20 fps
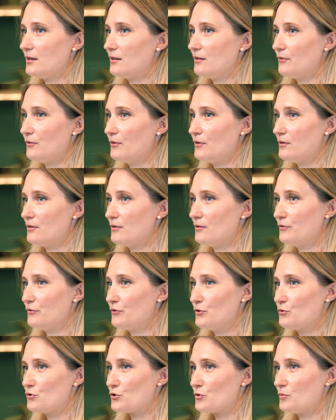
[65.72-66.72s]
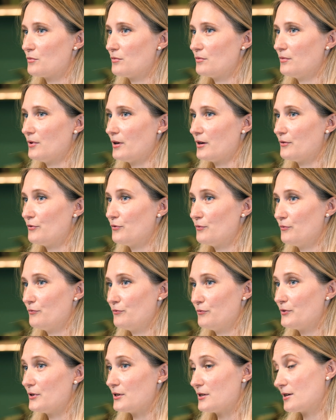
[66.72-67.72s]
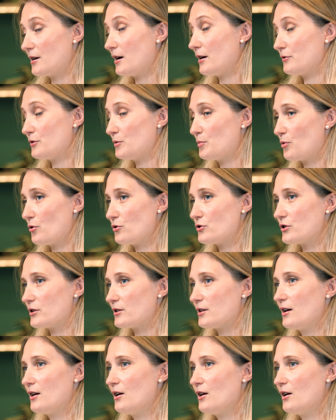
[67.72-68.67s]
in the future, like this current project.